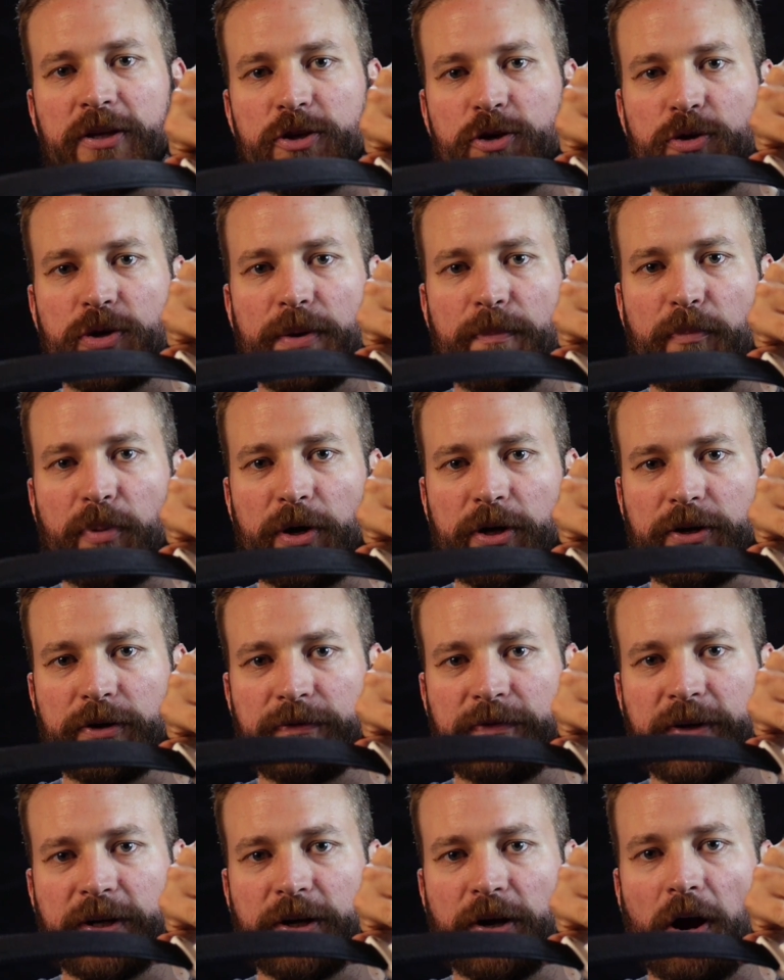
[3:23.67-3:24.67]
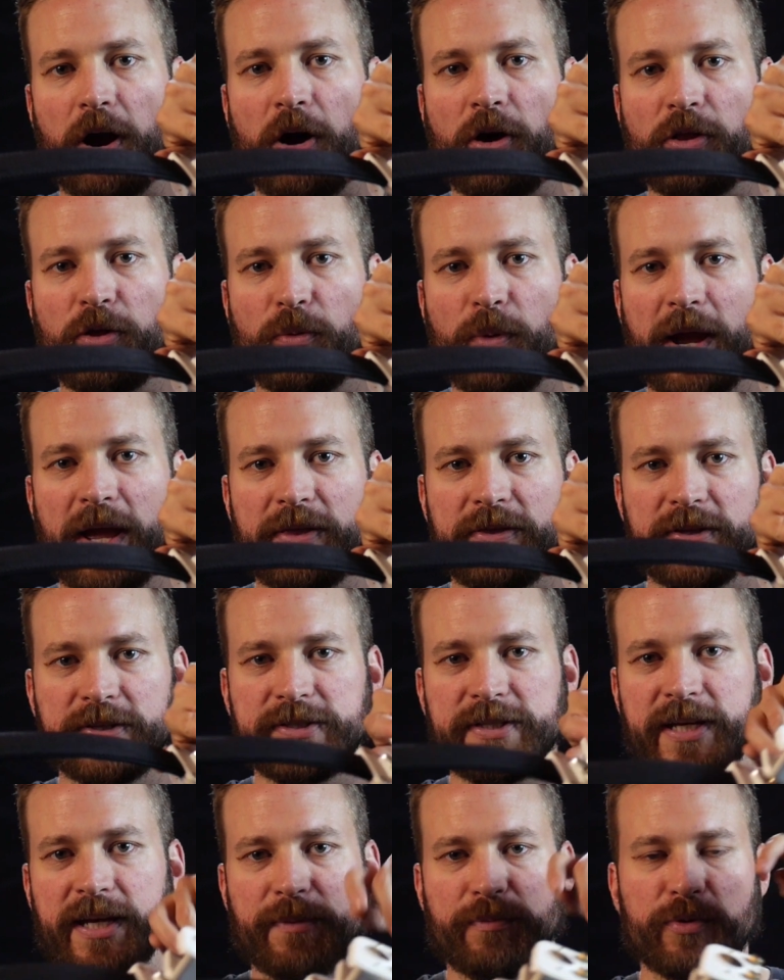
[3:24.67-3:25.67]
you can put your finger all the way at the
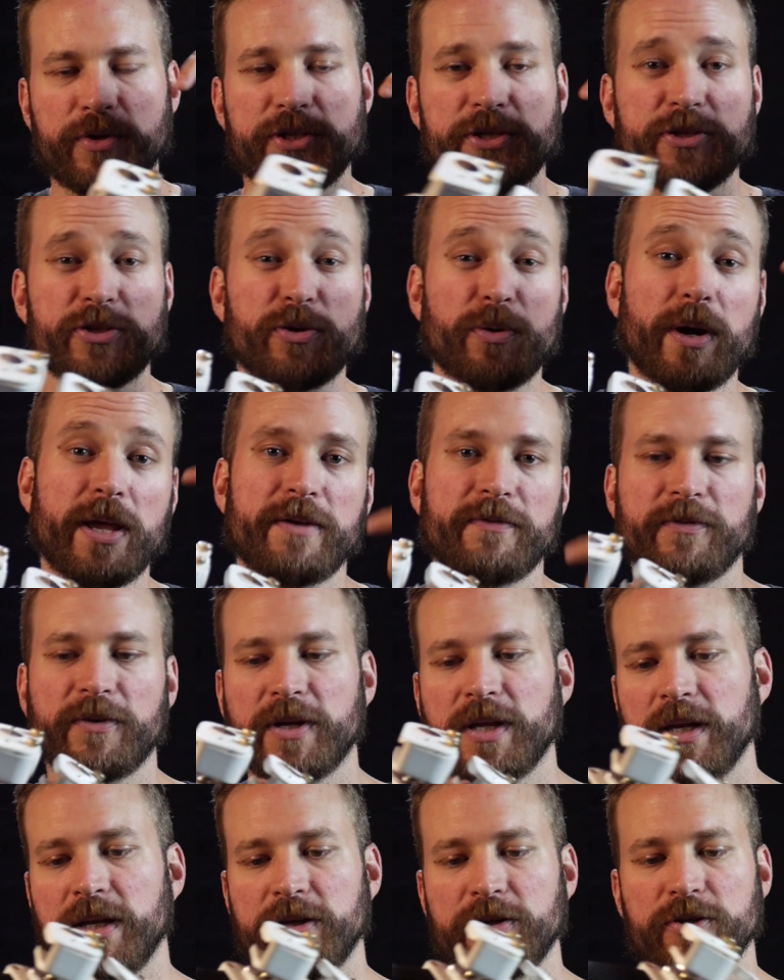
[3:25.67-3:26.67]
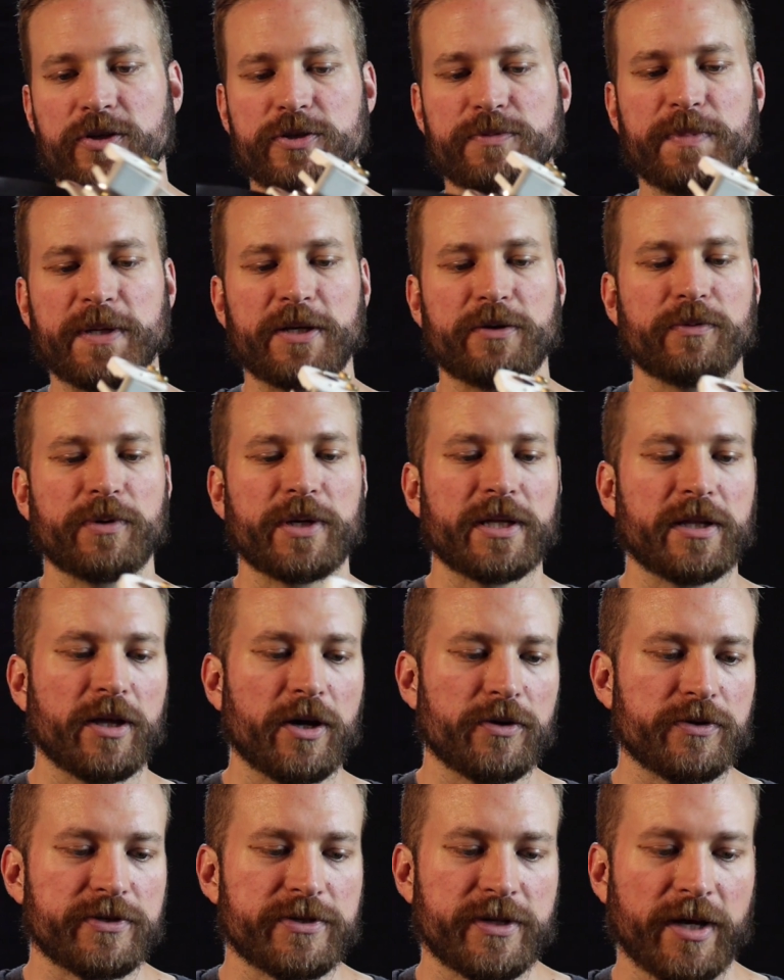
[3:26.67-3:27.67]
tip, which is great for getting your speed
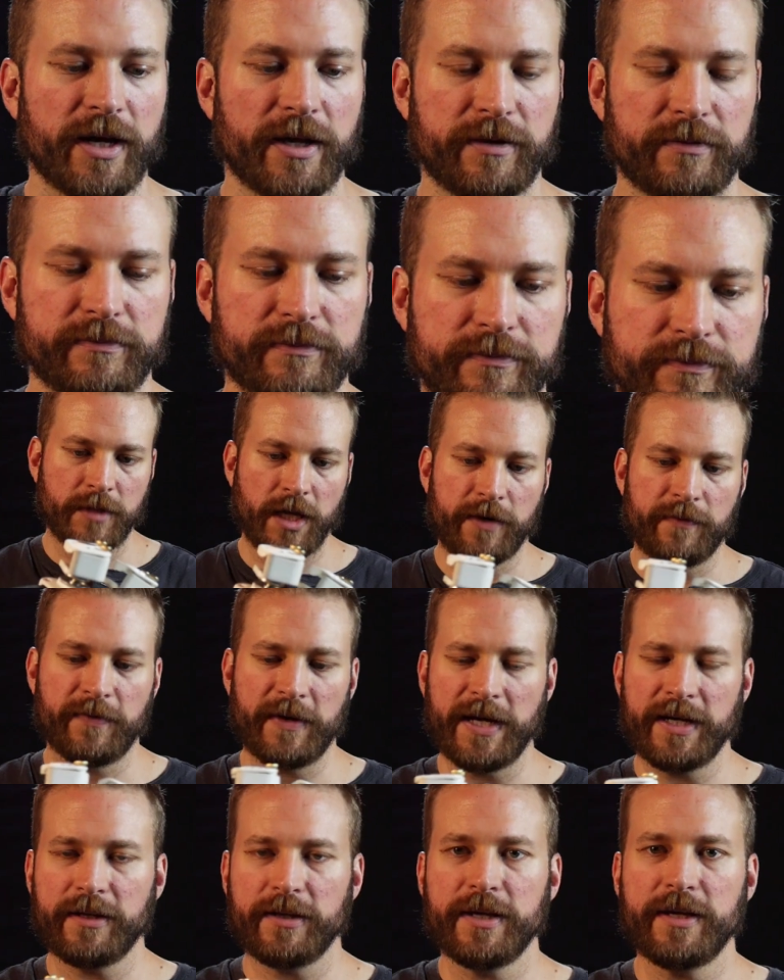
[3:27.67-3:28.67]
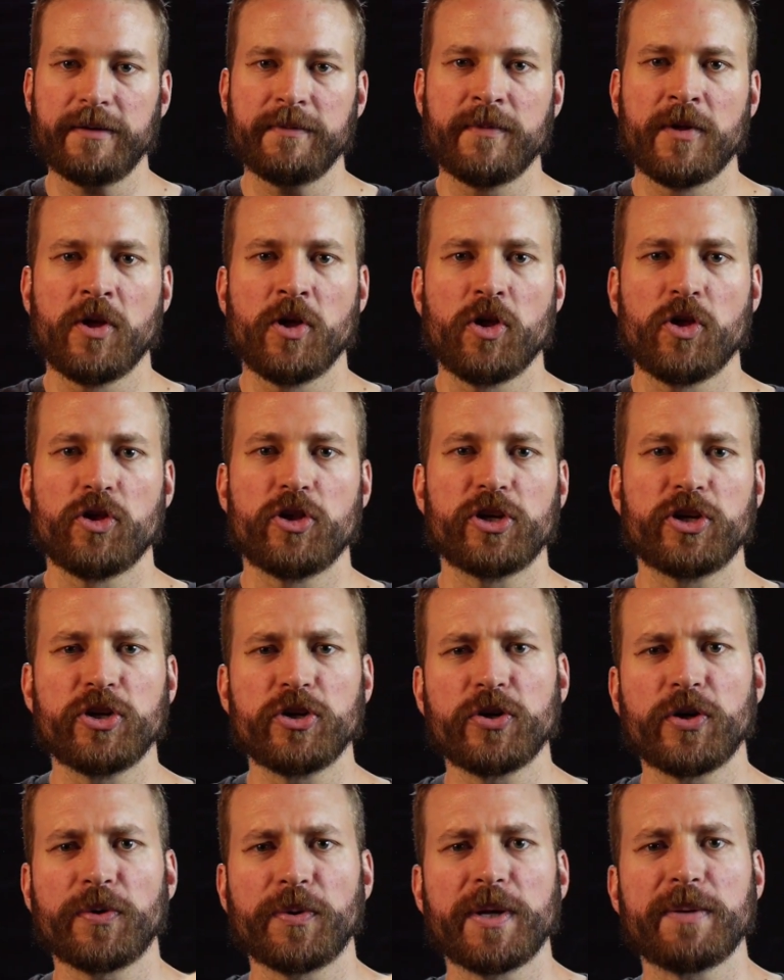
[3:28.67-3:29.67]
reloads done. And finally, the
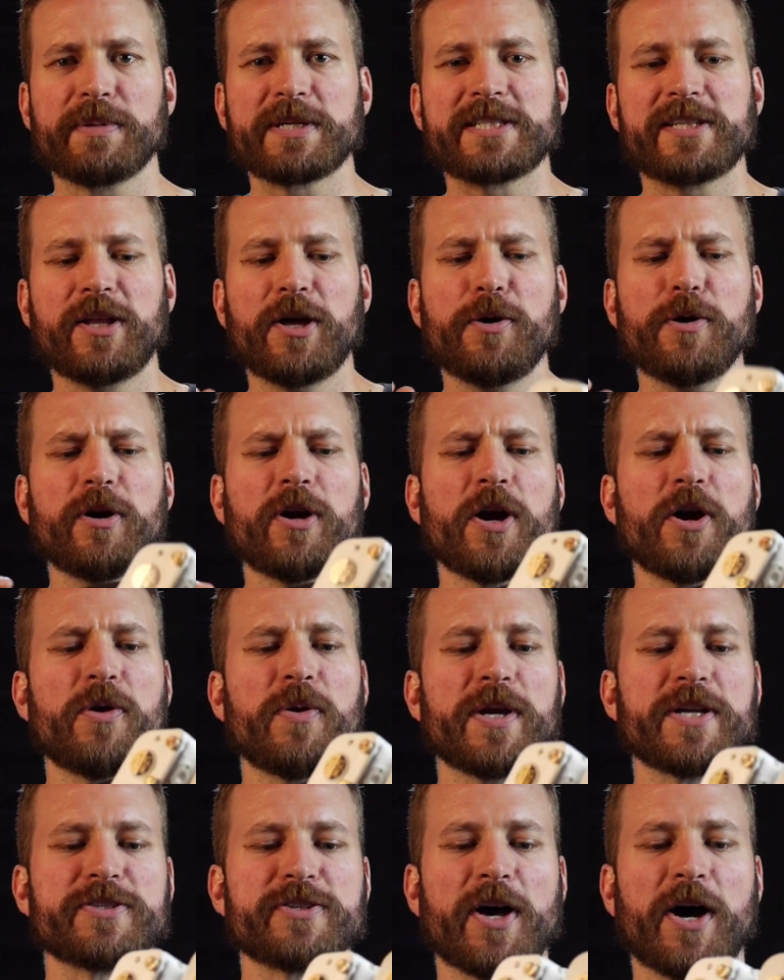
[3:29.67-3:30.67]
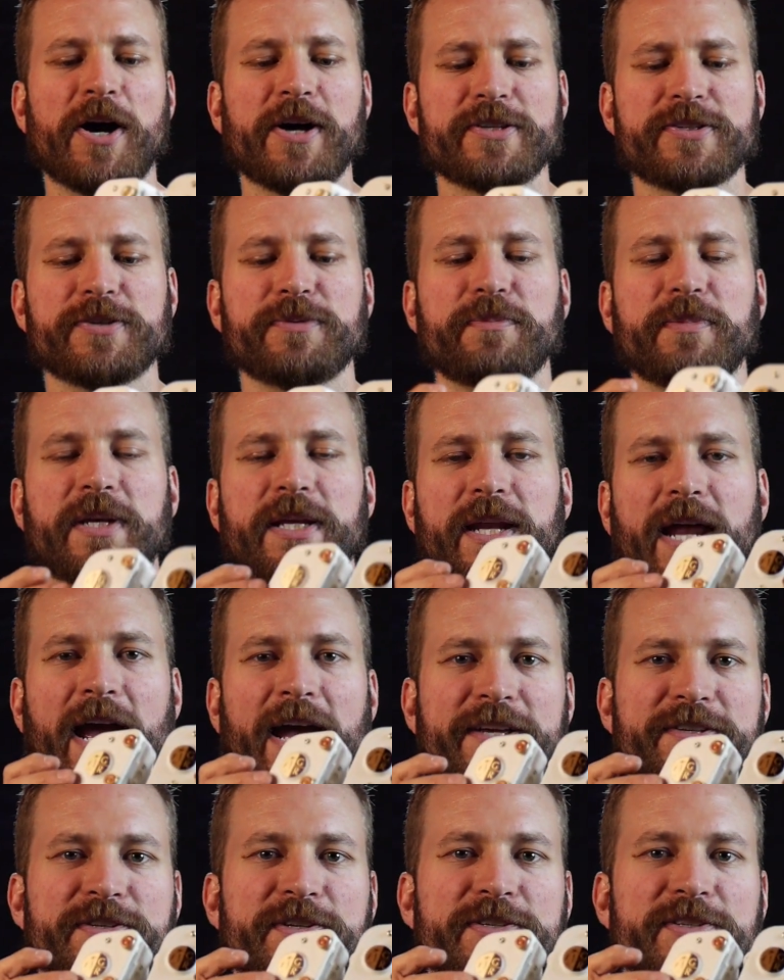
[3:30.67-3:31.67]
Guga Ribas logo is awesome. It
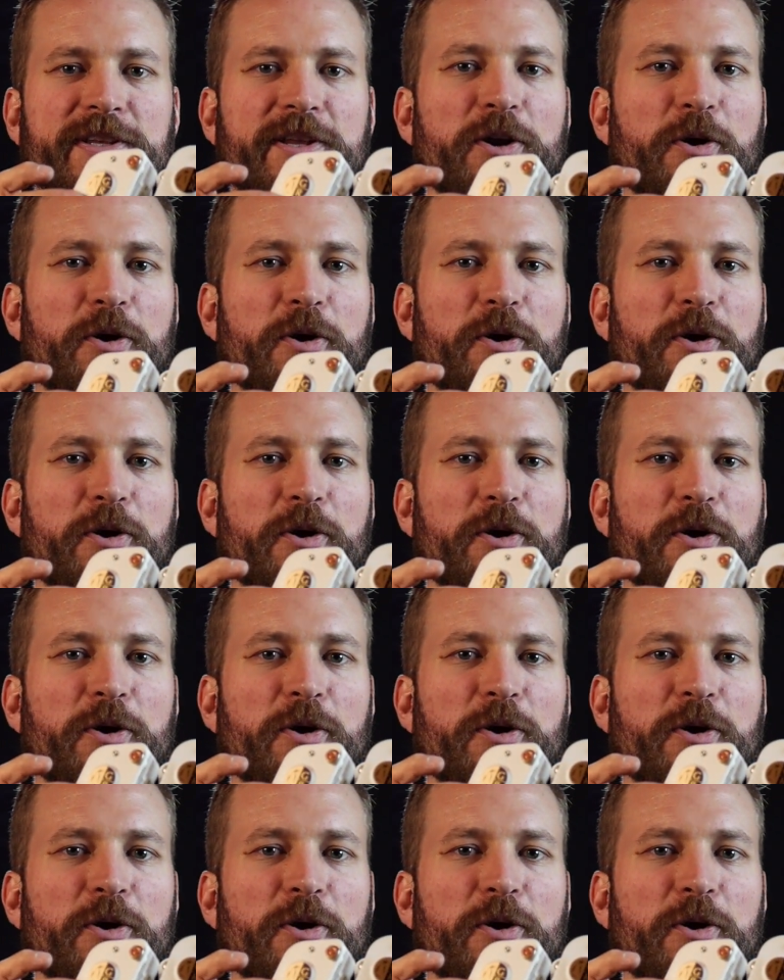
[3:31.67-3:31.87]
has this